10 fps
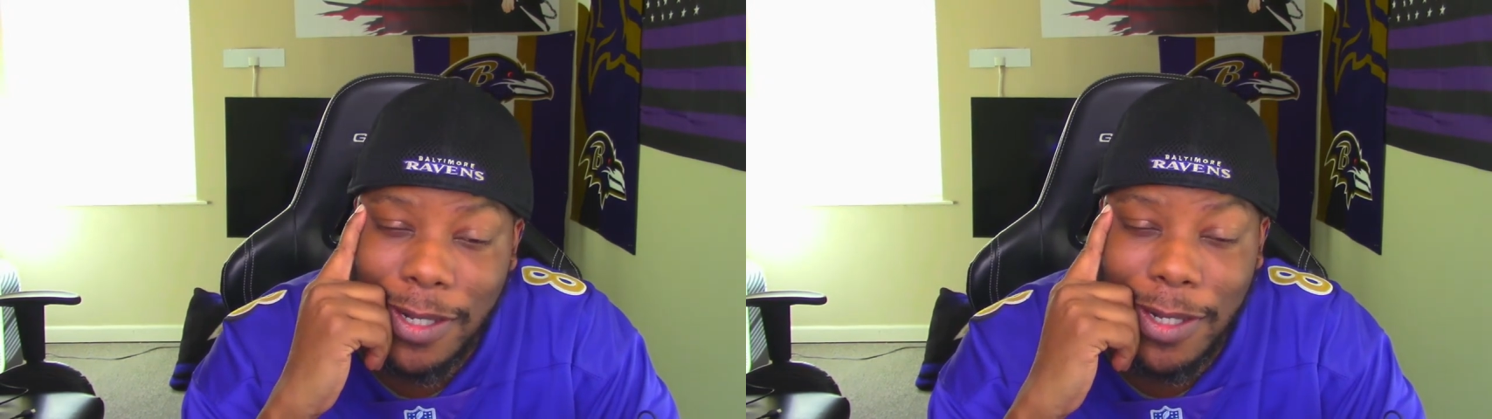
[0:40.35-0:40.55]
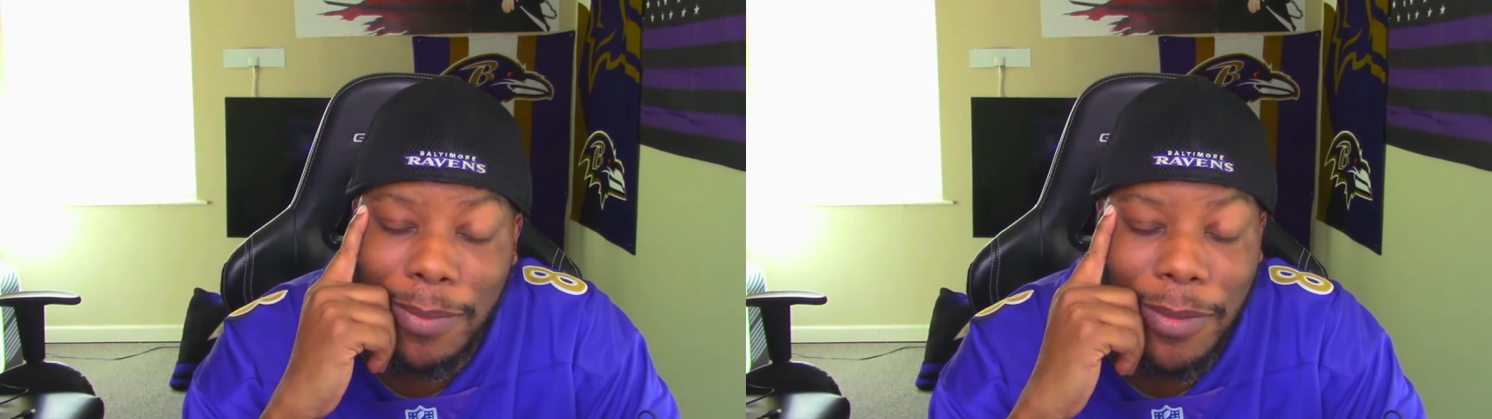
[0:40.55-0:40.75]

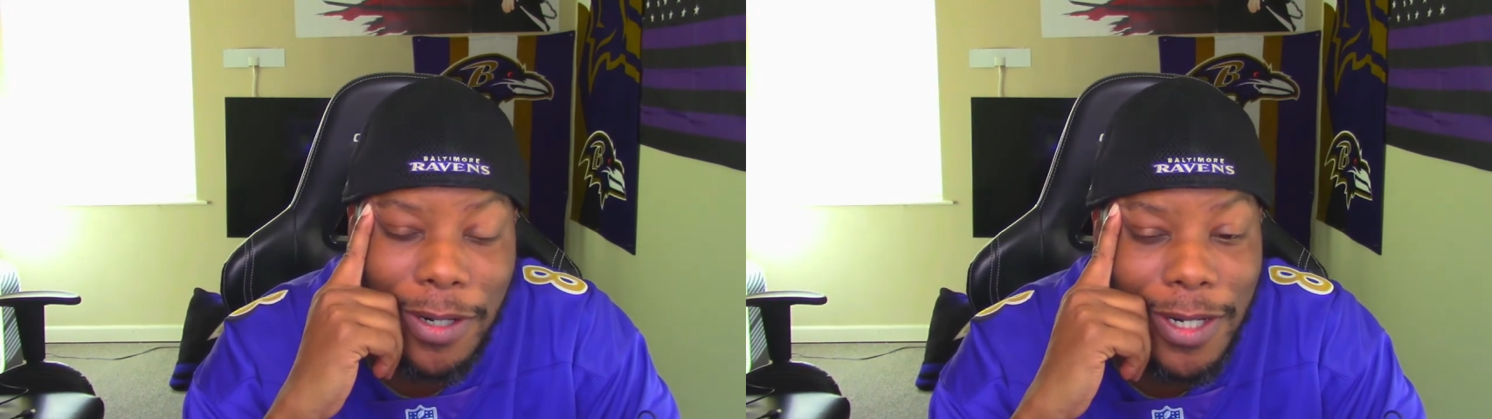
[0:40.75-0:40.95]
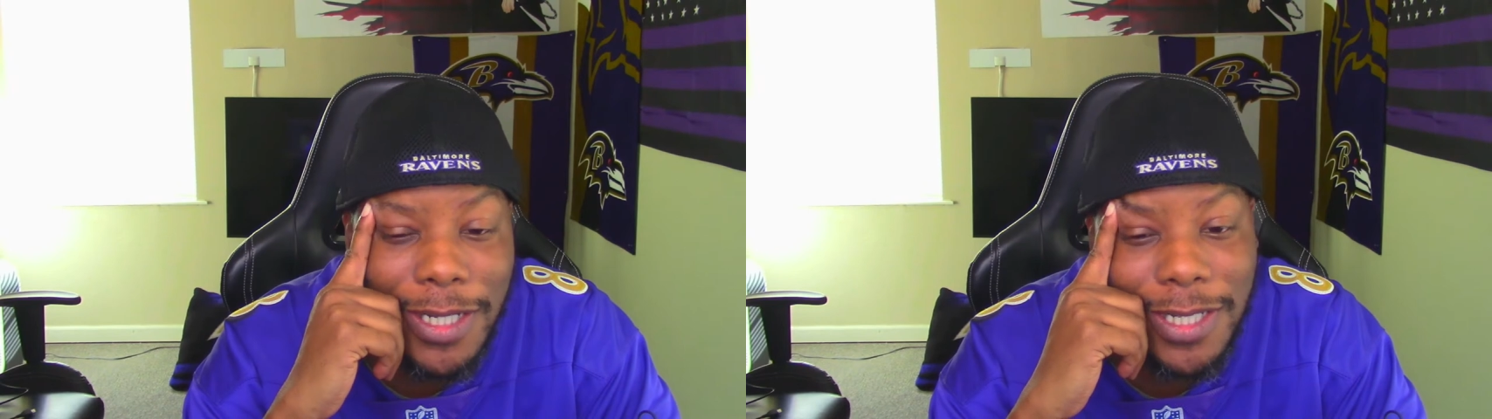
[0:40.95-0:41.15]

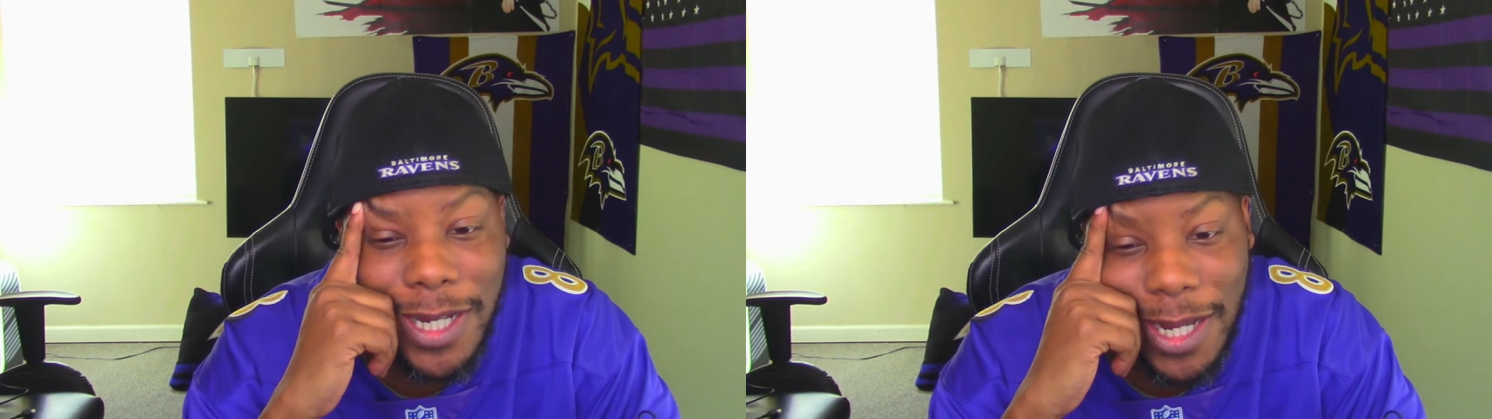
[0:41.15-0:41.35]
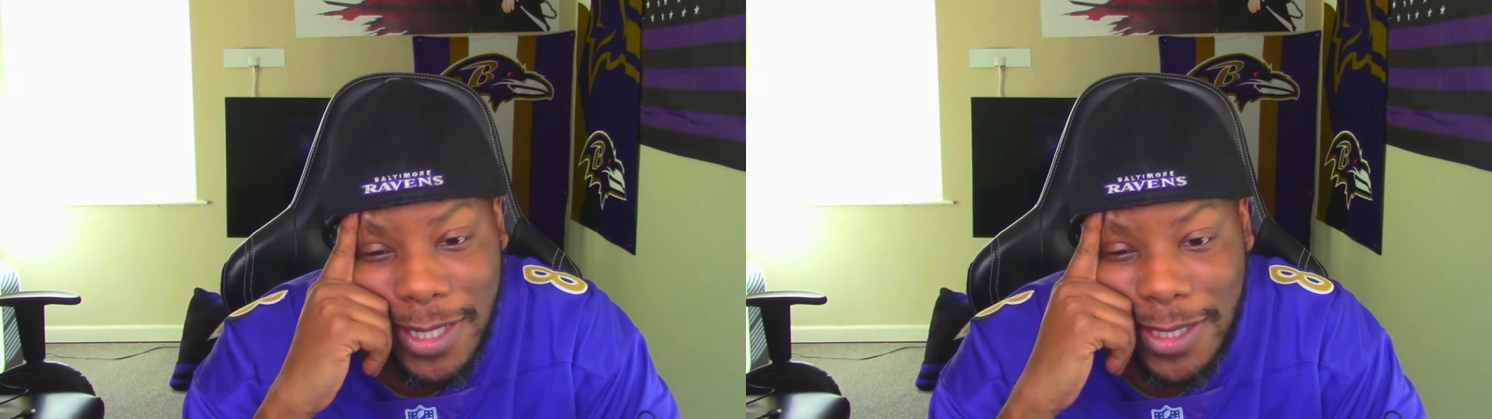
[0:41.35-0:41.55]
Lamar
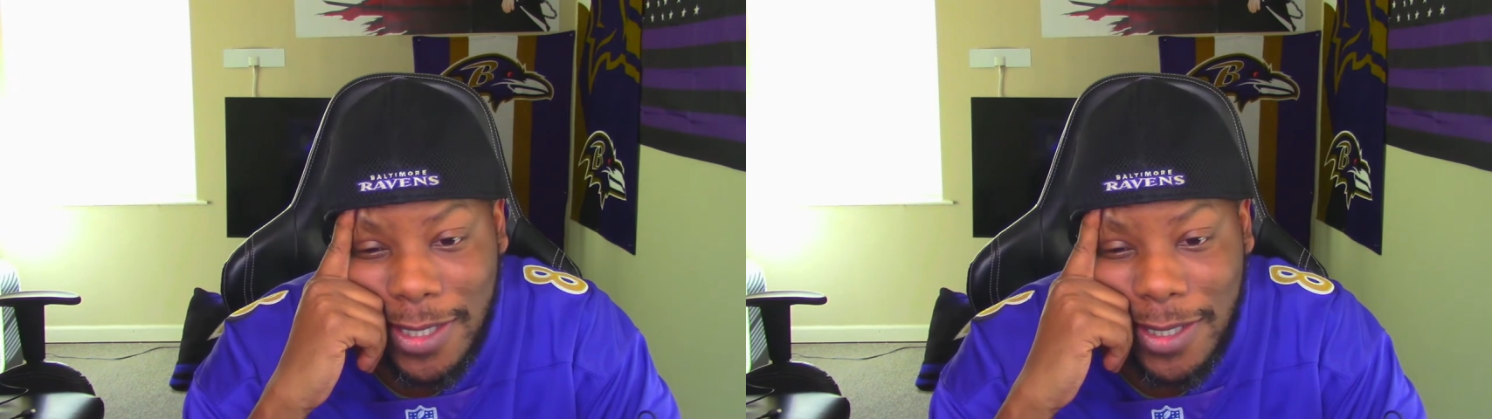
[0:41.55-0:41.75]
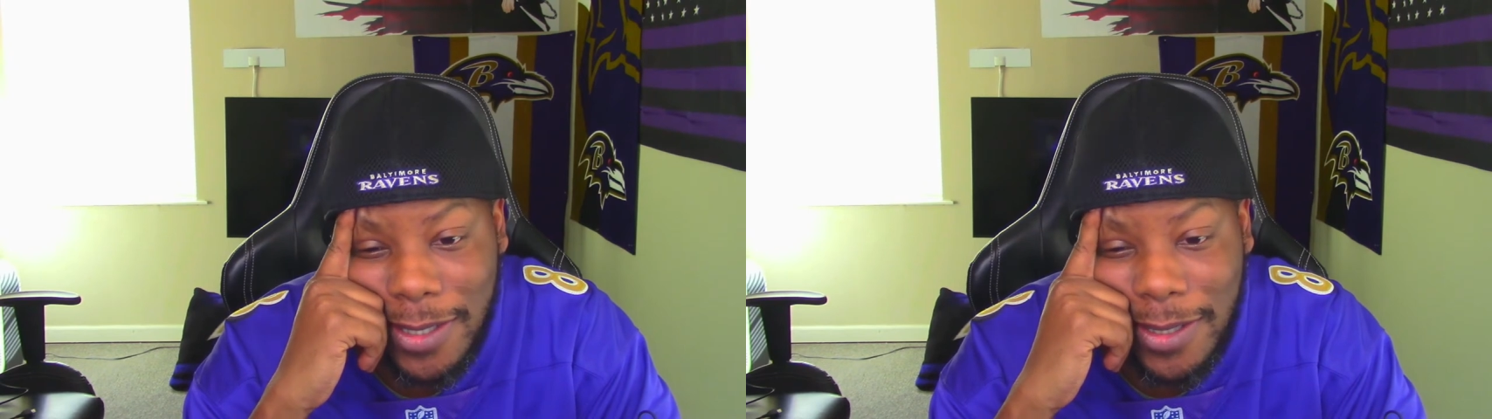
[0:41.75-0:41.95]

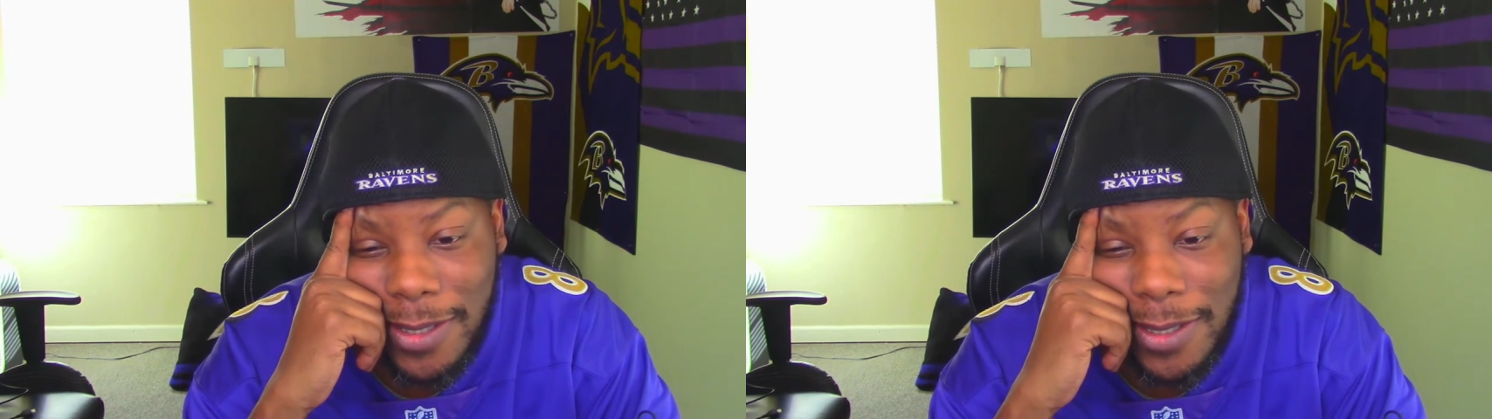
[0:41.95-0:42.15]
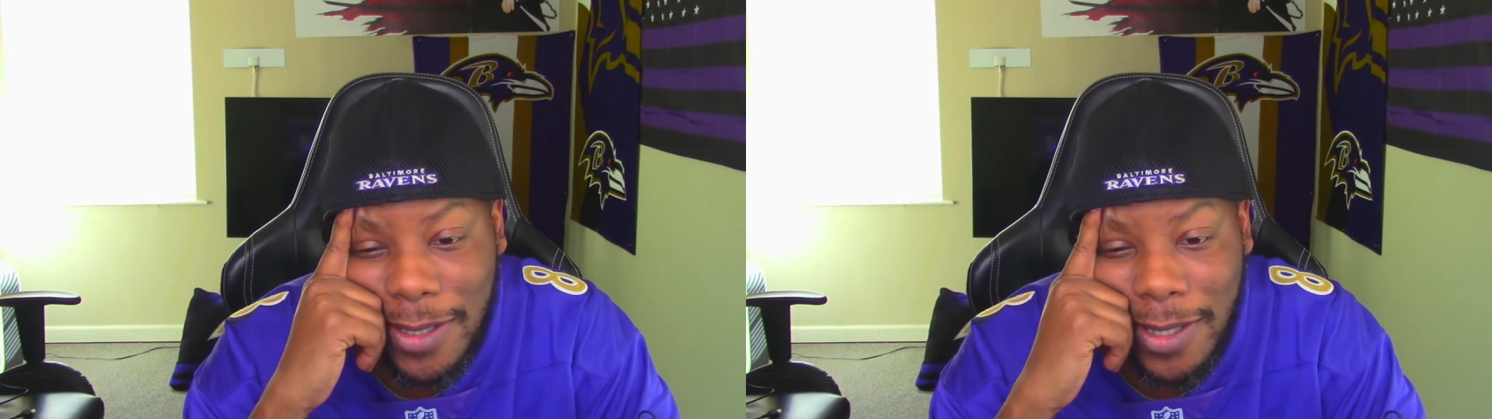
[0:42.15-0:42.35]
Jackson,
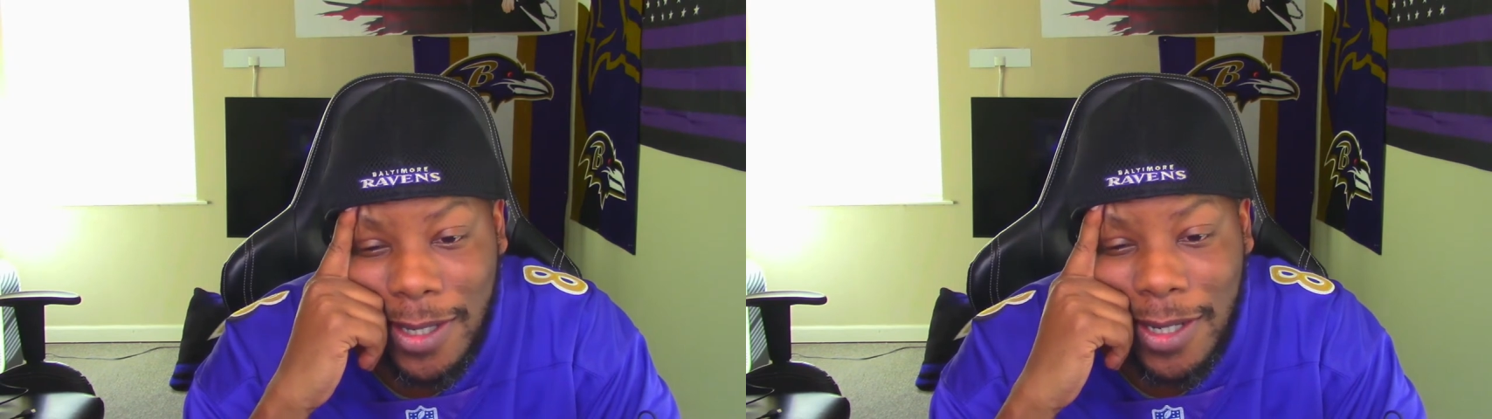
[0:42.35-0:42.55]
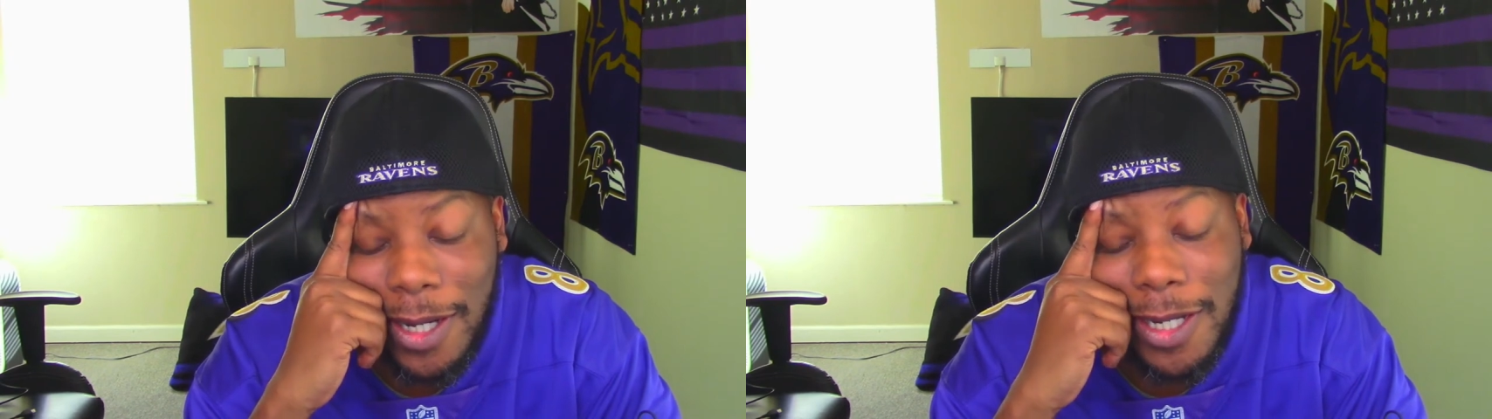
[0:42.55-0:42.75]

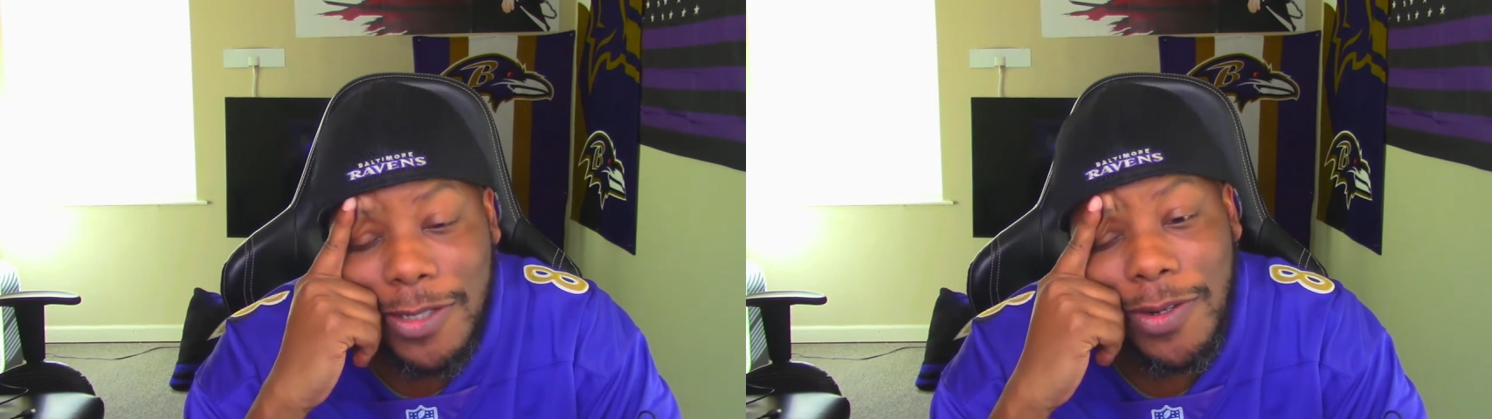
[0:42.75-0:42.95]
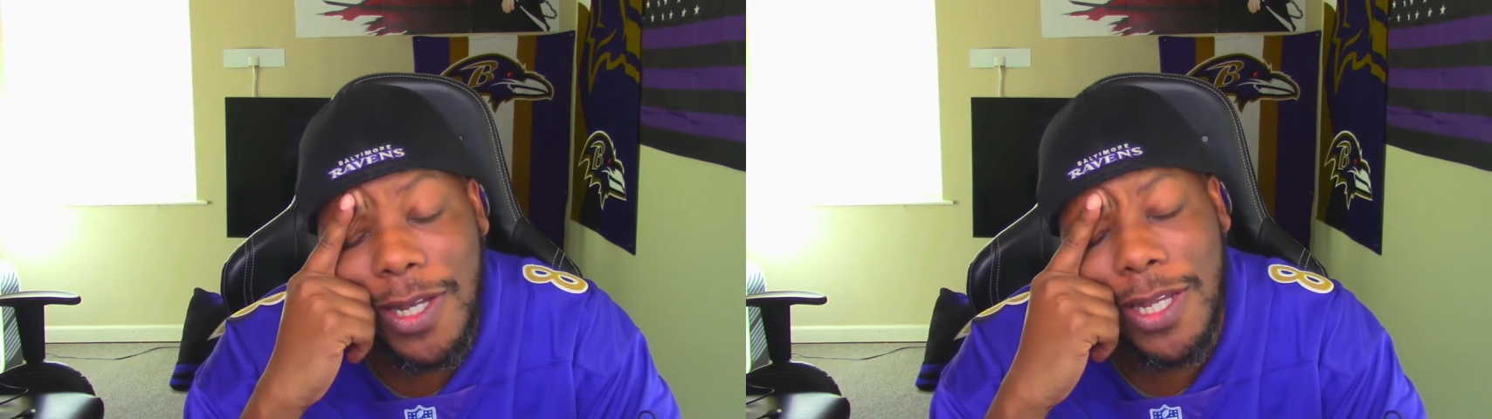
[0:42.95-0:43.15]

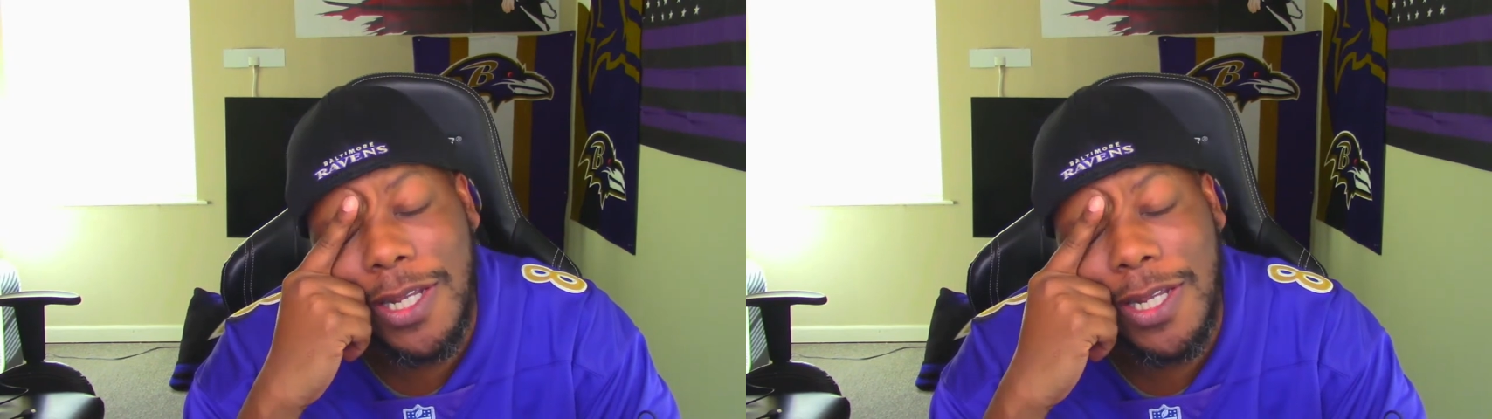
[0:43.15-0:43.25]
180